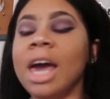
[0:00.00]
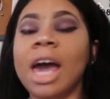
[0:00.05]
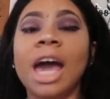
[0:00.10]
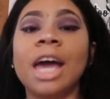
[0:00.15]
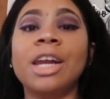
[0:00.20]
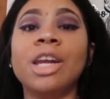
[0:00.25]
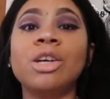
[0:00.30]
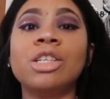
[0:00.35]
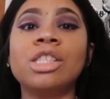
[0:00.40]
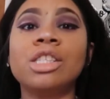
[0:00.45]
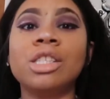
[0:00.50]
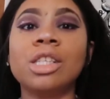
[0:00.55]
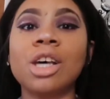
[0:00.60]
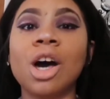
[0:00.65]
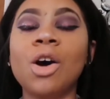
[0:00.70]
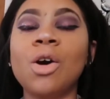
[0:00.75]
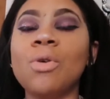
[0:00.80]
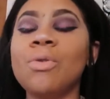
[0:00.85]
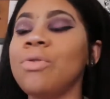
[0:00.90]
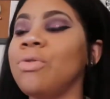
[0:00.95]
And it's
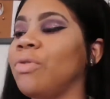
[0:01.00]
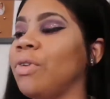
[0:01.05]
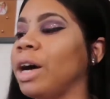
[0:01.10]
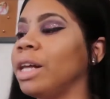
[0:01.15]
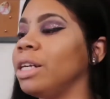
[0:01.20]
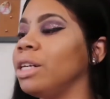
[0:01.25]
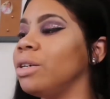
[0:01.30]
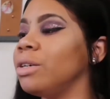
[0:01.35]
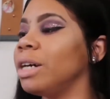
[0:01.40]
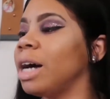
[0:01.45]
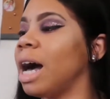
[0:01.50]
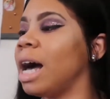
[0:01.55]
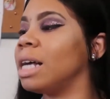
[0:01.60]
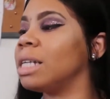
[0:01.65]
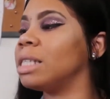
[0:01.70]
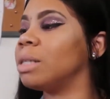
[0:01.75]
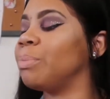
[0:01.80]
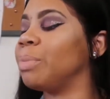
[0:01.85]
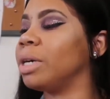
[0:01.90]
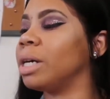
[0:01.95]
so funny, you
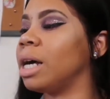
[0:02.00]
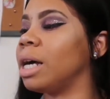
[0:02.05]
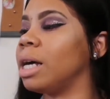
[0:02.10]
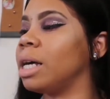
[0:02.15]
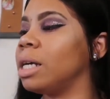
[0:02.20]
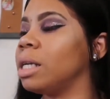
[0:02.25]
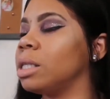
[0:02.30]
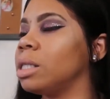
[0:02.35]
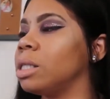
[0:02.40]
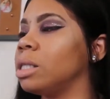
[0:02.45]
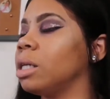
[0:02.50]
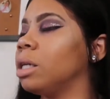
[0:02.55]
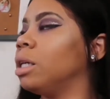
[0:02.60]
guys, because